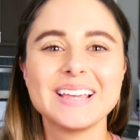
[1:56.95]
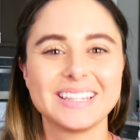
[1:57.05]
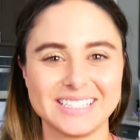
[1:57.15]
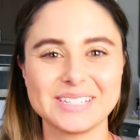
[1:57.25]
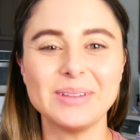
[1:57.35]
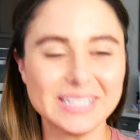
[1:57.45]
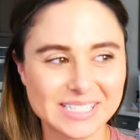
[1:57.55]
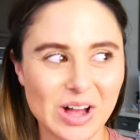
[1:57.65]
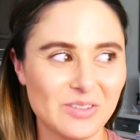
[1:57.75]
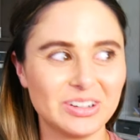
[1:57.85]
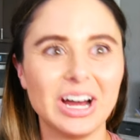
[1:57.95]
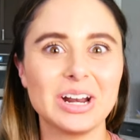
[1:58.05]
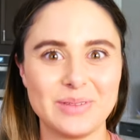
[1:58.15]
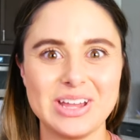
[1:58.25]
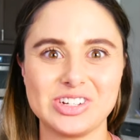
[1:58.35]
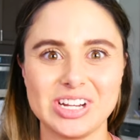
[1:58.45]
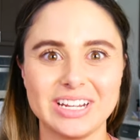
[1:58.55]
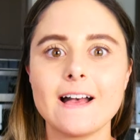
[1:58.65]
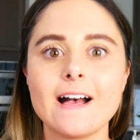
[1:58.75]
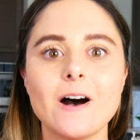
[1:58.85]
This is myself, not a
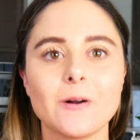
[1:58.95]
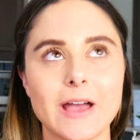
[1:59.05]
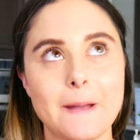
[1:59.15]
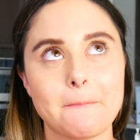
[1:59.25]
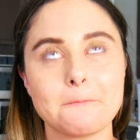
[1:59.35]
patient. Okay.